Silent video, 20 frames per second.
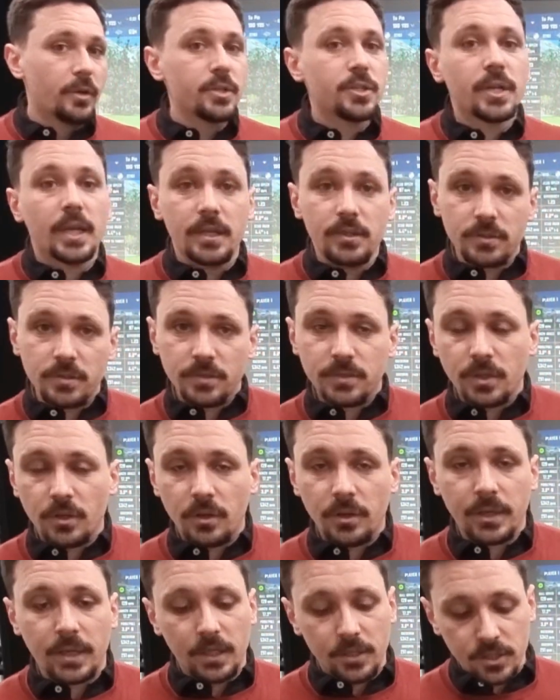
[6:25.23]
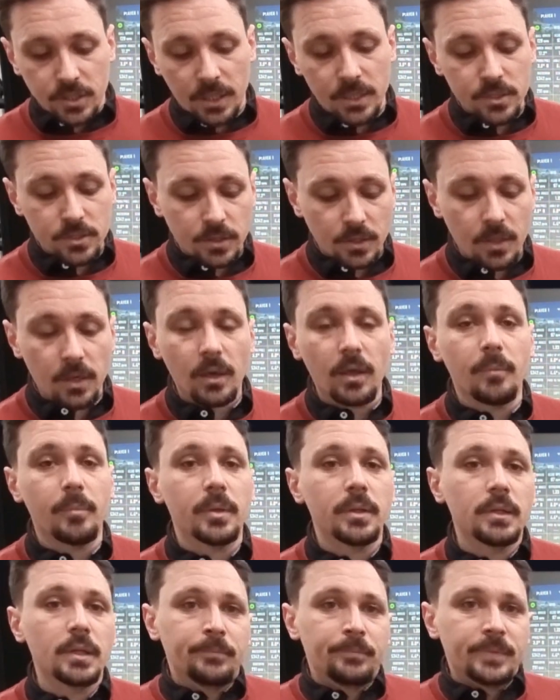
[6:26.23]
I change the target, I change the club.
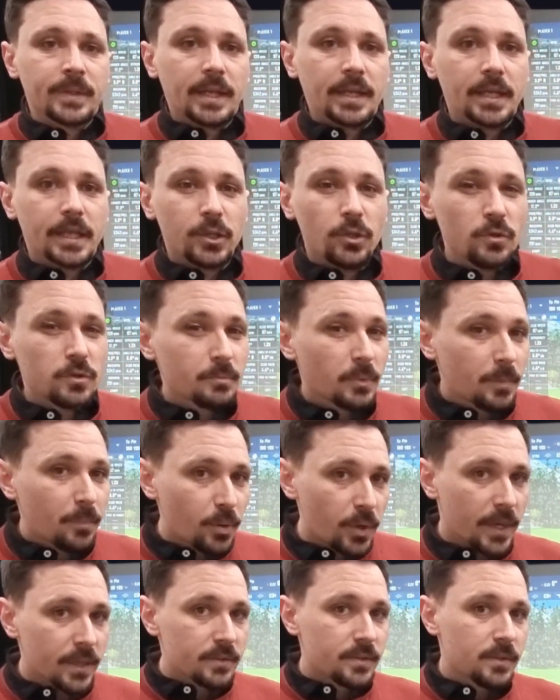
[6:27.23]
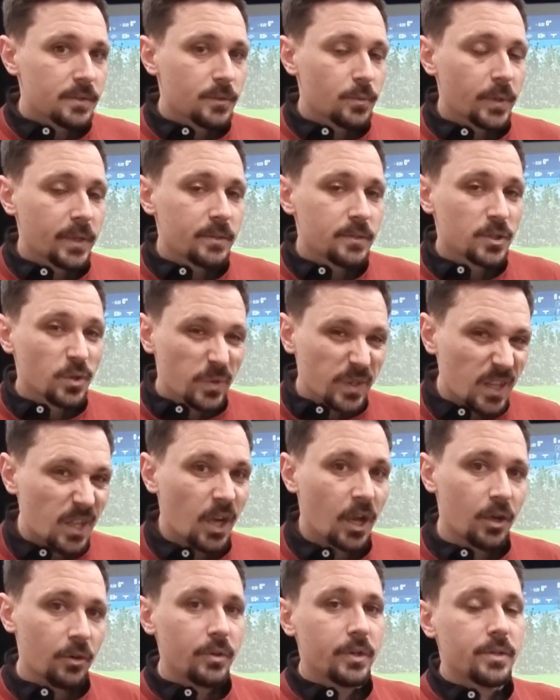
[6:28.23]
And I use my practice swings to
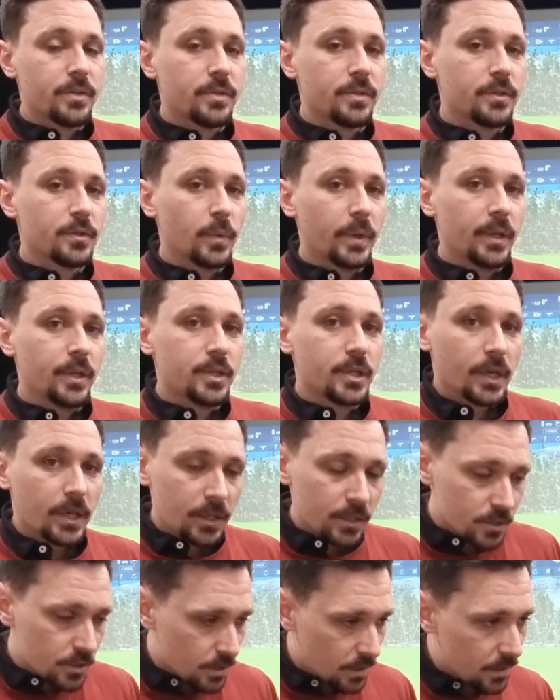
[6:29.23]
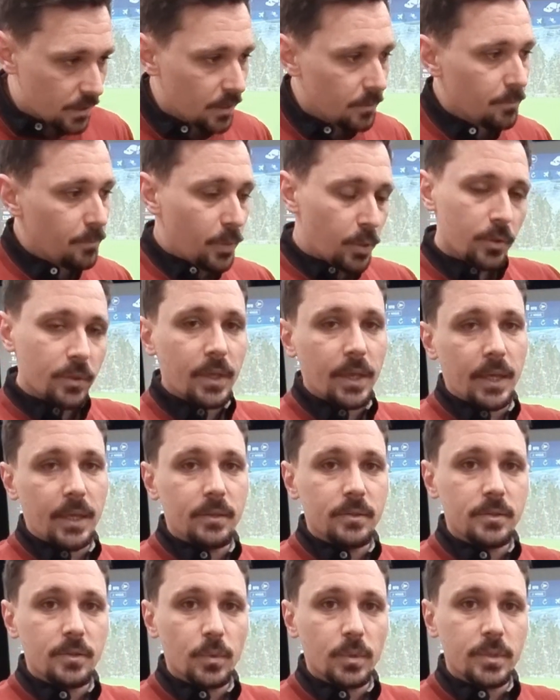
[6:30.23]
encourage the swing change and then put that
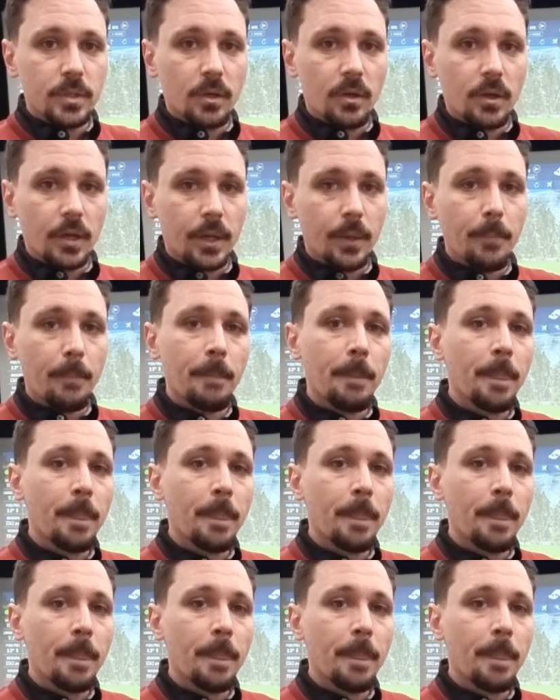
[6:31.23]
into a target.